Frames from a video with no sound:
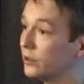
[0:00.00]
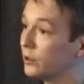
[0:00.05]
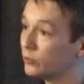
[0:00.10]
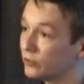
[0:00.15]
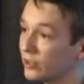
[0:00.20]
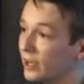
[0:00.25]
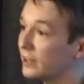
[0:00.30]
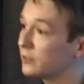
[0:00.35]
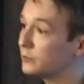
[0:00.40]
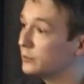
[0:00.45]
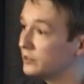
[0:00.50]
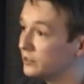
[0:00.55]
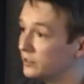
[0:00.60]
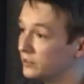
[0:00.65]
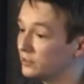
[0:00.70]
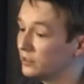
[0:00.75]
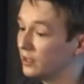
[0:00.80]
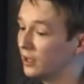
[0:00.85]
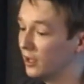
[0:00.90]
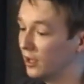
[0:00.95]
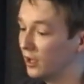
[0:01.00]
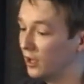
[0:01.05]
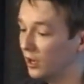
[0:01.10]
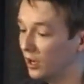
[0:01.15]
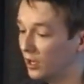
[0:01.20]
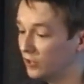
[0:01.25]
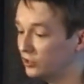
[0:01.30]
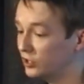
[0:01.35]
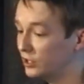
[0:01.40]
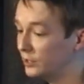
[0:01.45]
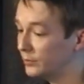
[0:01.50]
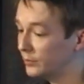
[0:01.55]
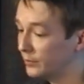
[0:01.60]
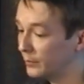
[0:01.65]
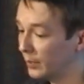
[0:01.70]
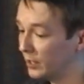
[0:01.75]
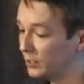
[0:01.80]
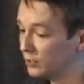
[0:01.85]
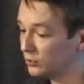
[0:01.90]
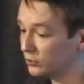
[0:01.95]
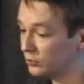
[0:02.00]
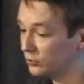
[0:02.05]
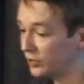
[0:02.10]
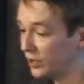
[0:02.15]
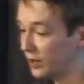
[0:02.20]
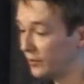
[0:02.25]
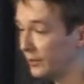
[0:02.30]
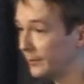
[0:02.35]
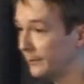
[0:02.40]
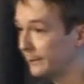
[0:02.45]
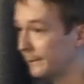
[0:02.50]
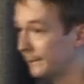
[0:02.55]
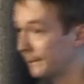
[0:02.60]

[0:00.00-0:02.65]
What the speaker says: Those cache misses are cheap and not too scary.